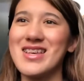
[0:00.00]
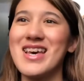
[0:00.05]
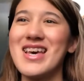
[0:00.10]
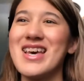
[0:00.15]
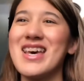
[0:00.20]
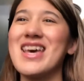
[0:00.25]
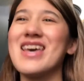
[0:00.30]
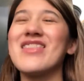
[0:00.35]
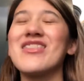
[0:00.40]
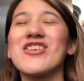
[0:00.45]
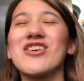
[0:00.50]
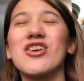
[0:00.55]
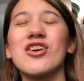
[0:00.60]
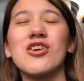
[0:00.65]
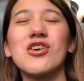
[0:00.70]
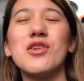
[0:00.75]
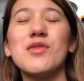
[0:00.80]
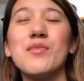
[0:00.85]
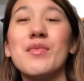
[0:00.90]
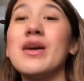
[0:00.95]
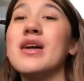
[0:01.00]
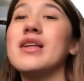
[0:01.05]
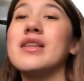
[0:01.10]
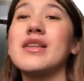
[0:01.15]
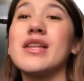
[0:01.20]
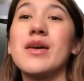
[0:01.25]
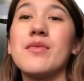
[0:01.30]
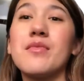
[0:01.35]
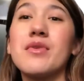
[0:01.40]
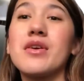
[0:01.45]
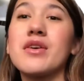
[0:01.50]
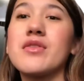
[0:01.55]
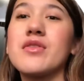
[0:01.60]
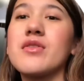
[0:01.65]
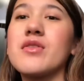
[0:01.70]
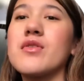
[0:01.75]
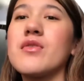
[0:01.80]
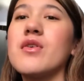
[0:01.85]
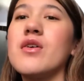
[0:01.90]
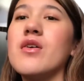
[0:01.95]
In the current pandemic,
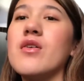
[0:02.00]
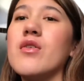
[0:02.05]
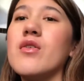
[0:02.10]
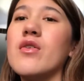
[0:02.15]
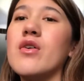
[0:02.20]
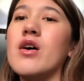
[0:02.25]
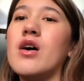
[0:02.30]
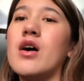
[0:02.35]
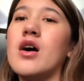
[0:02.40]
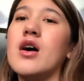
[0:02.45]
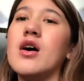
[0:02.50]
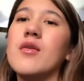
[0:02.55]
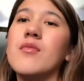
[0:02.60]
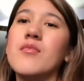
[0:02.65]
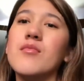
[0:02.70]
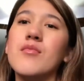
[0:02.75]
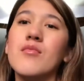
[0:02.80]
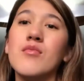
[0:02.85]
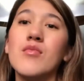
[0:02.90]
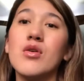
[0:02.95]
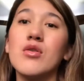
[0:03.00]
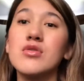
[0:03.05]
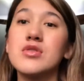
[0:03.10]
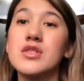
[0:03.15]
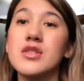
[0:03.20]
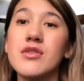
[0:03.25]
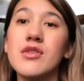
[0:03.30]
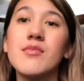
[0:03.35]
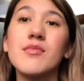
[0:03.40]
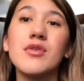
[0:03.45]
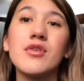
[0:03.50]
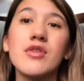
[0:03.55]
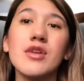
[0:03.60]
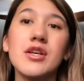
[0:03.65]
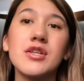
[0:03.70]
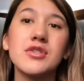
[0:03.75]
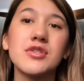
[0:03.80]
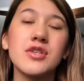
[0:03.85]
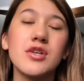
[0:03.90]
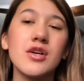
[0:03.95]
most of the
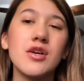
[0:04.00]
middle-aged